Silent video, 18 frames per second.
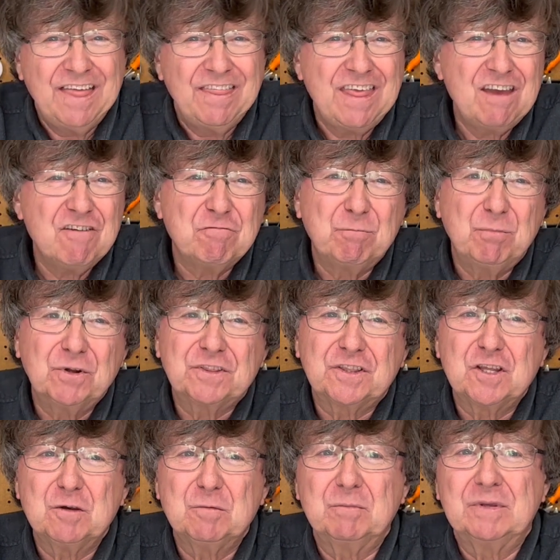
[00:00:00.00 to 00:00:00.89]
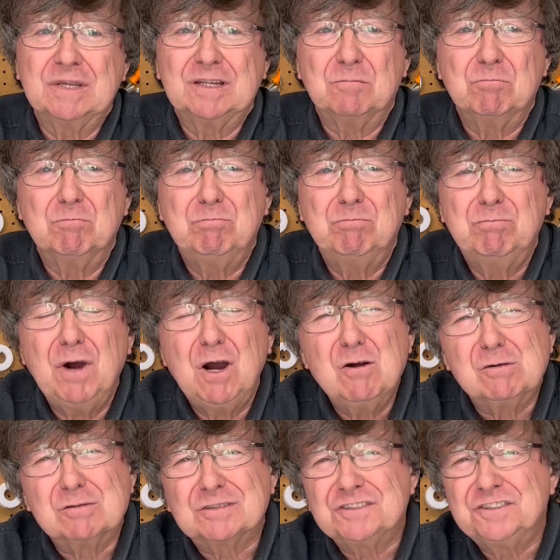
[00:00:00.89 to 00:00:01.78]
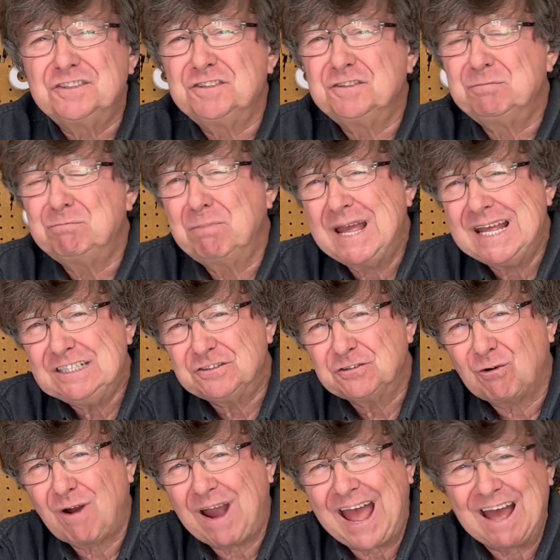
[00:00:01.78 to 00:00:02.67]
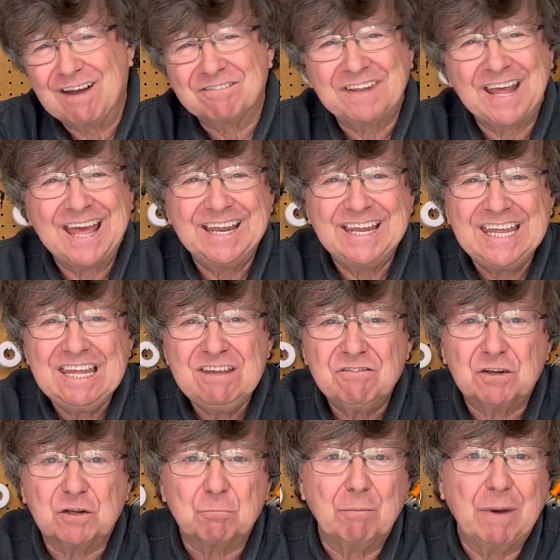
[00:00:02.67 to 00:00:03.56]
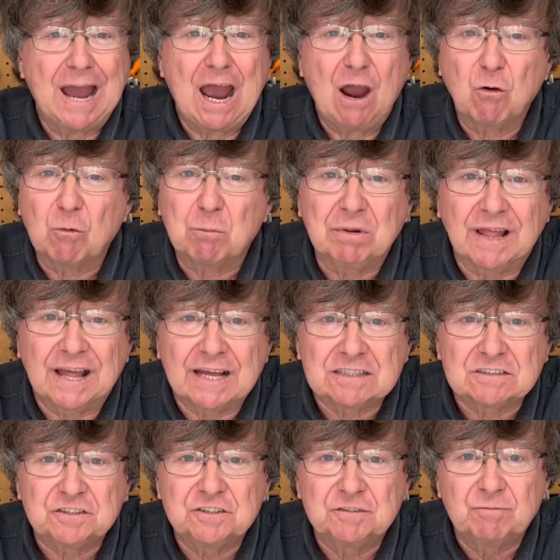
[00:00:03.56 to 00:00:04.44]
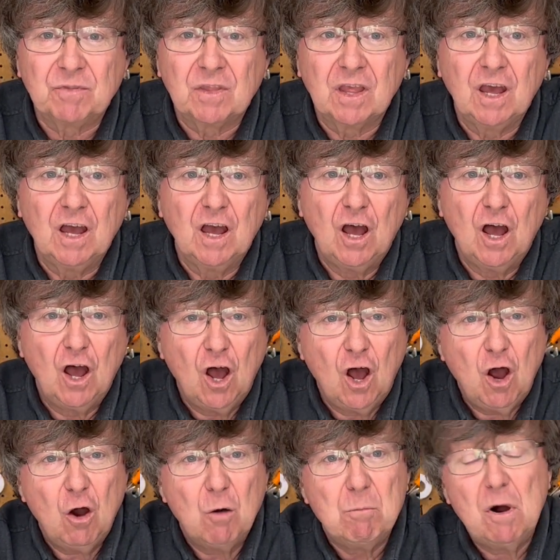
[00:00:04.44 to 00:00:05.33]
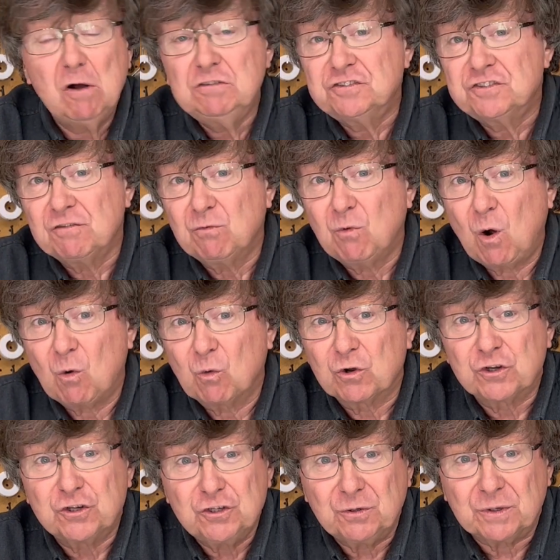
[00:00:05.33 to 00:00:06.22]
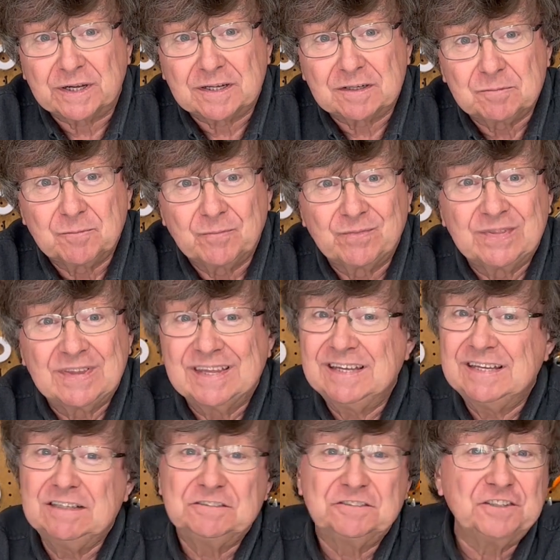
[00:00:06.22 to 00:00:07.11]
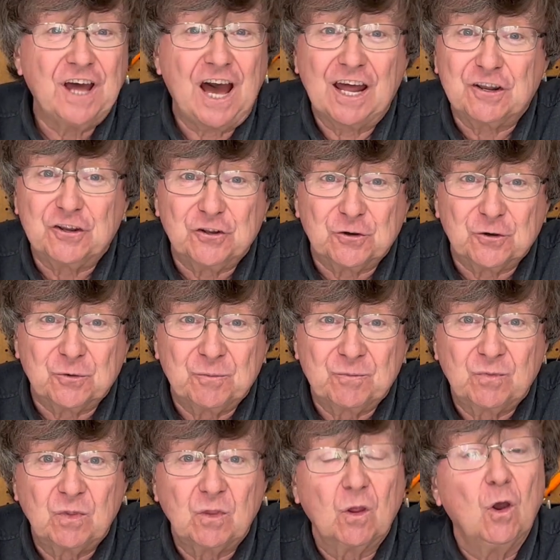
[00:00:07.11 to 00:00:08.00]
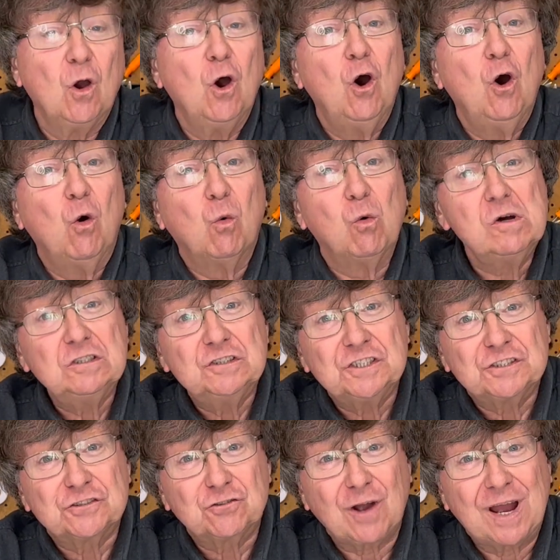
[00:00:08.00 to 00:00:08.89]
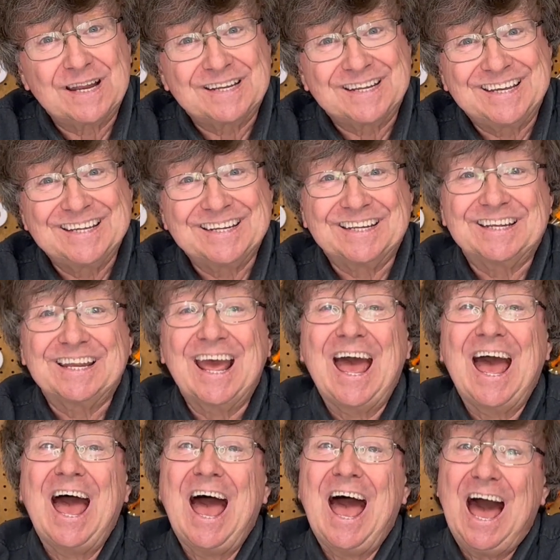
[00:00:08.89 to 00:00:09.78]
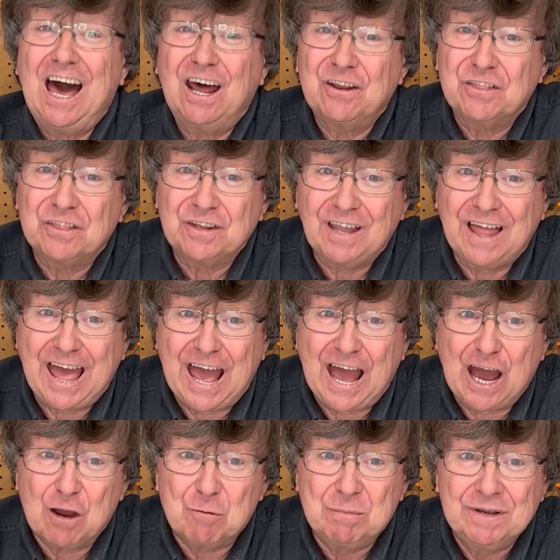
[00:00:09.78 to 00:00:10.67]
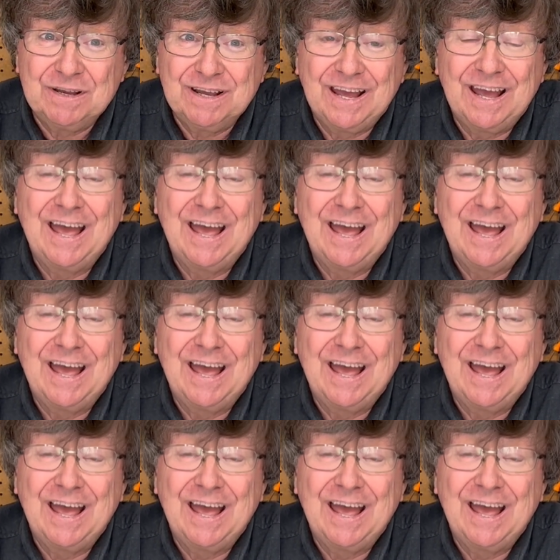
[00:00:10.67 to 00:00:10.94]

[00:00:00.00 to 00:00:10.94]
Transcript: They have put them in boats, spacecraft, and even power plants. Most of what we're doing is not new. We're just trying to get it out of the lab